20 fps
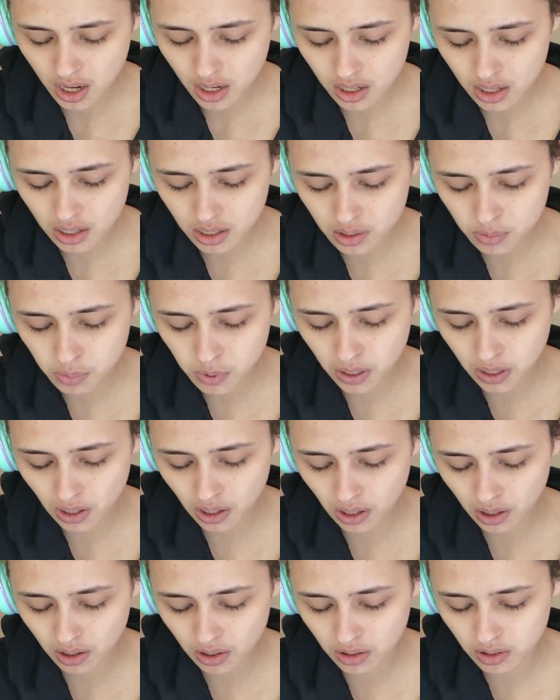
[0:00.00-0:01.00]
is
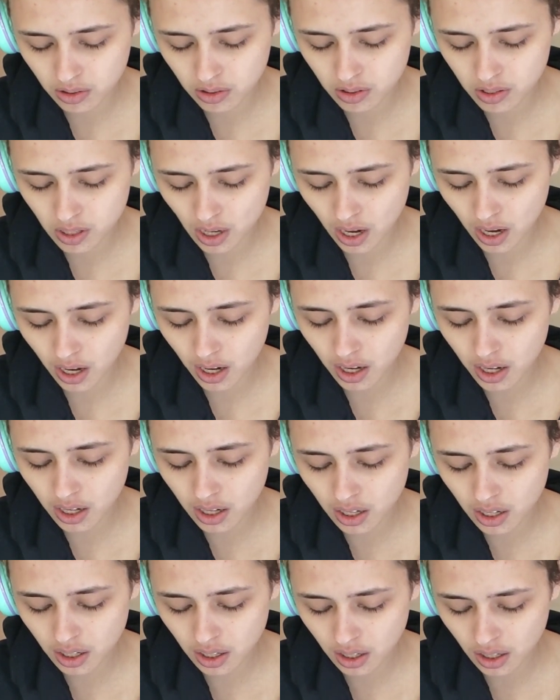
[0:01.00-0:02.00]
because
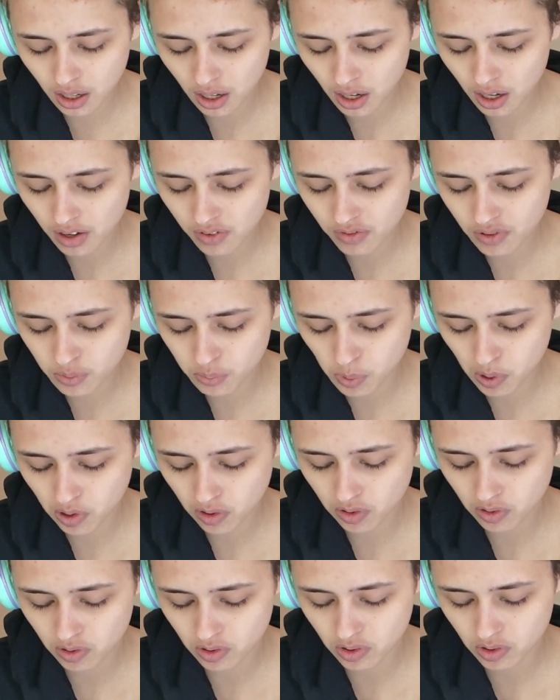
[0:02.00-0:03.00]
I have
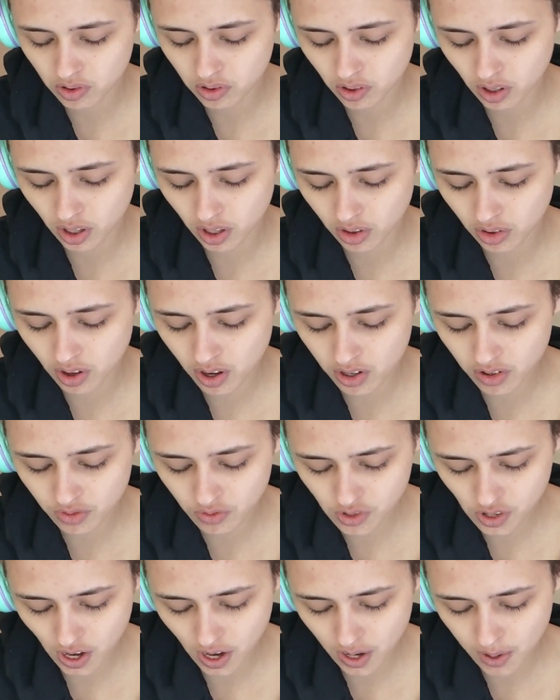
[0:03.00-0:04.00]
spent a lot
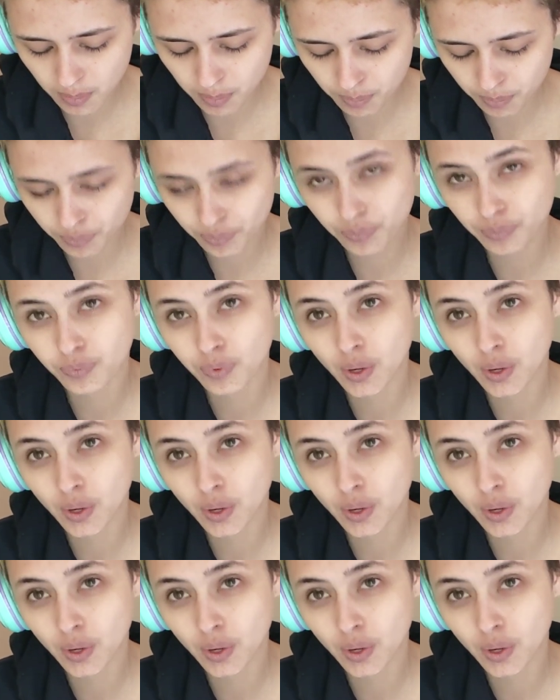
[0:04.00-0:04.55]
of time